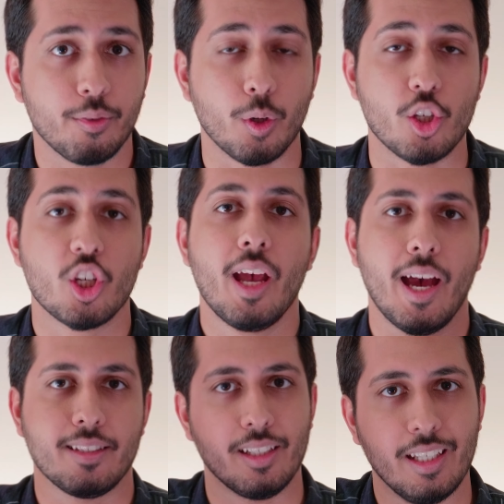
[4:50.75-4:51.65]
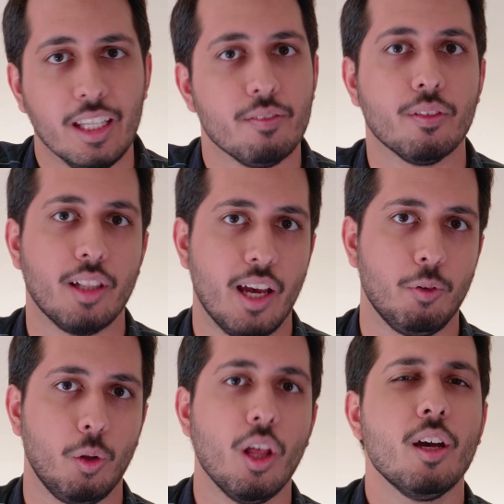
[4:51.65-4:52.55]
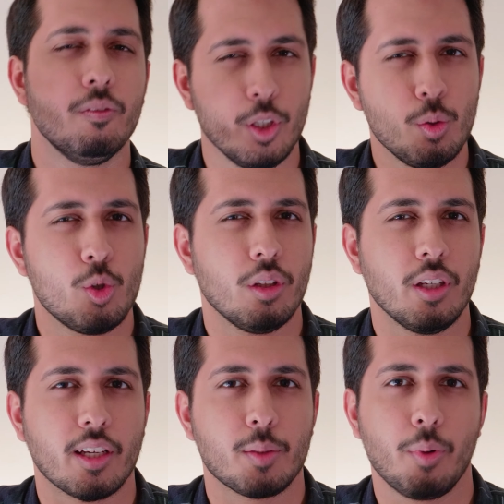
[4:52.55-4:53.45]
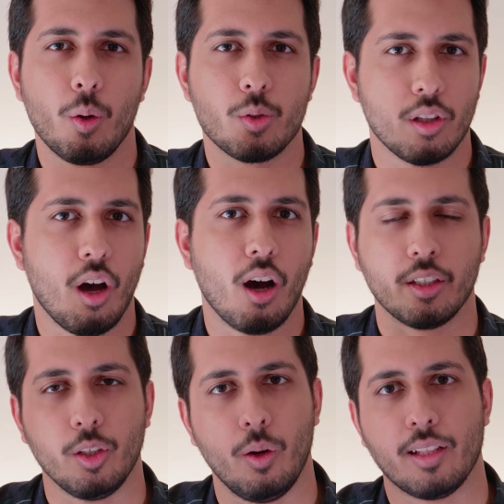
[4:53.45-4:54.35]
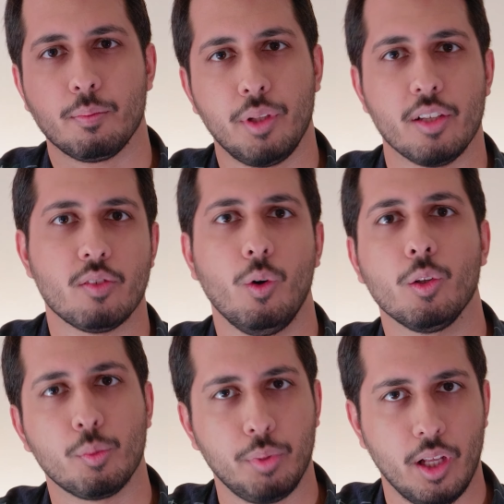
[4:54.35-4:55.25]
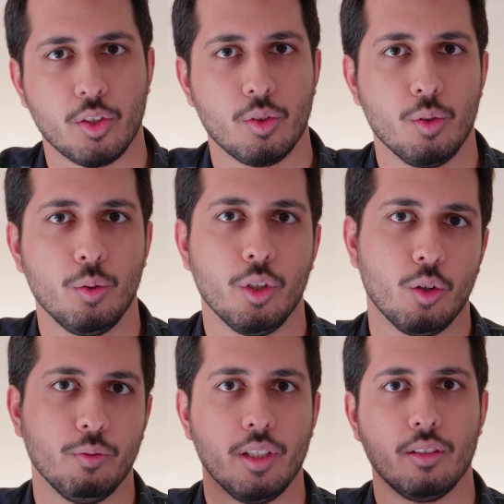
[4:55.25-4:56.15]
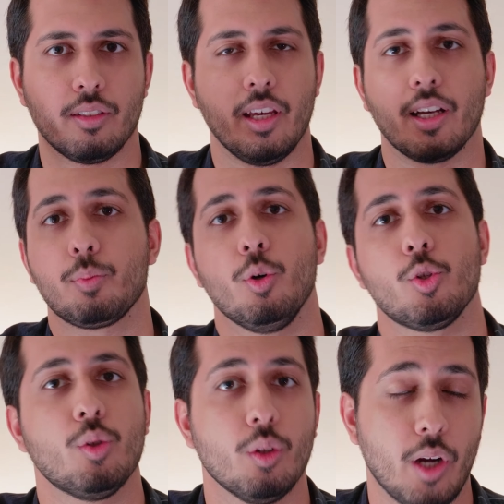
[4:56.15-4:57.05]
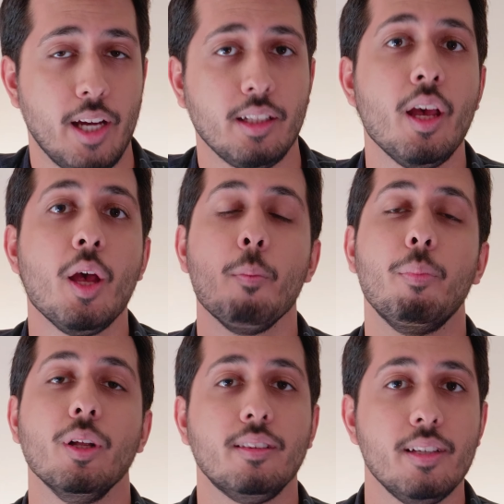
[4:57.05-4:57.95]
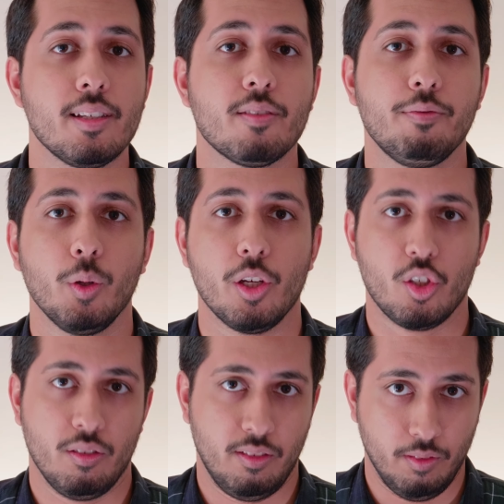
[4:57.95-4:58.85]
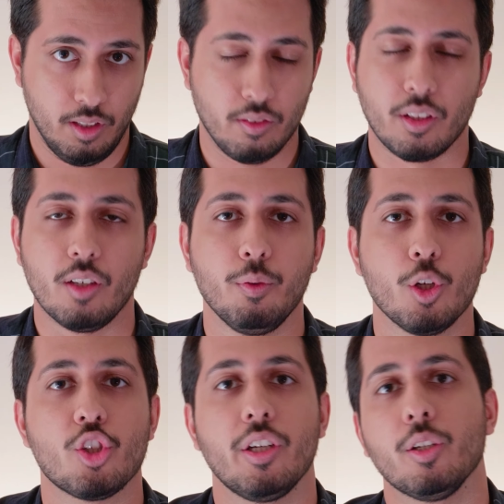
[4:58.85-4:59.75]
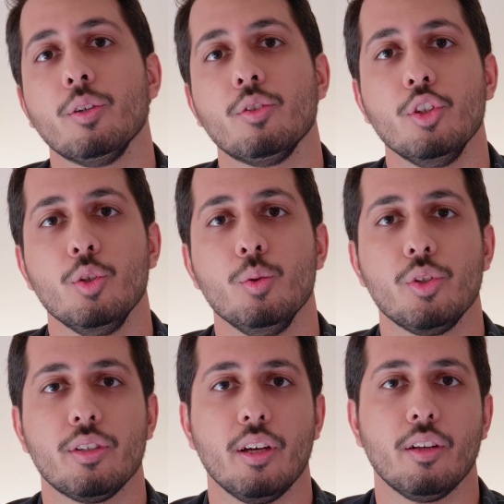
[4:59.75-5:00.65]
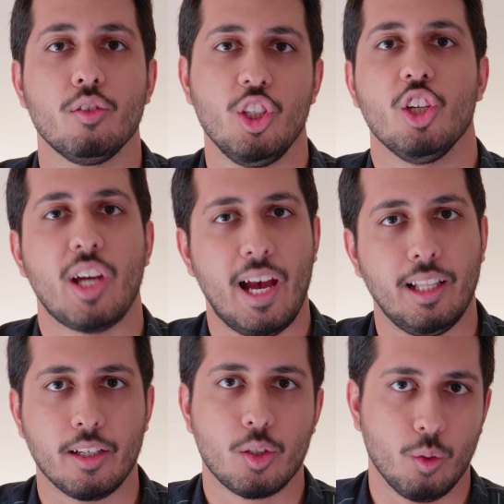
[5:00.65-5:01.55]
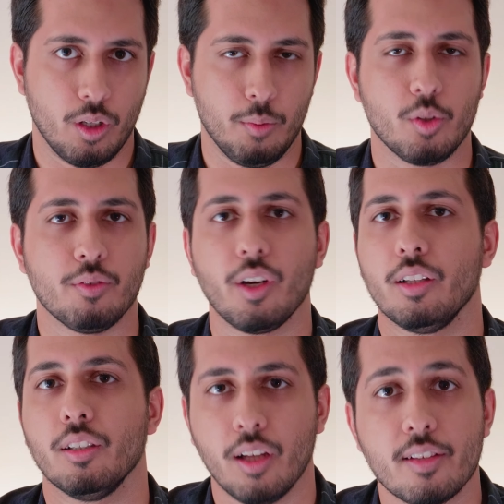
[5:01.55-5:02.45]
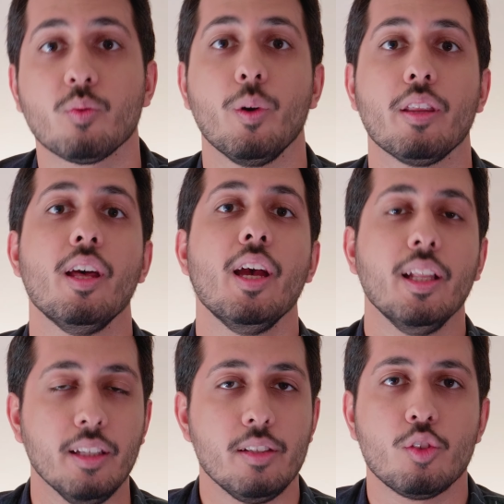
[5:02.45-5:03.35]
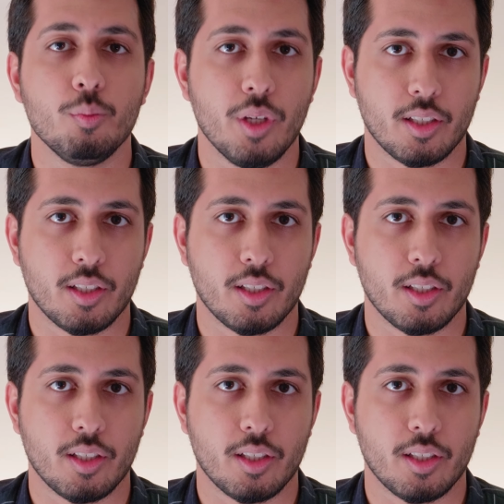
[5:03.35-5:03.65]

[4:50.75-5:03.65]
footage at an even level. We usually expose log, at +1 or +2, we say expose to the right. But this footage, the footage that you're going to use the GHAlex or Emotive Color LUTs with, needs to be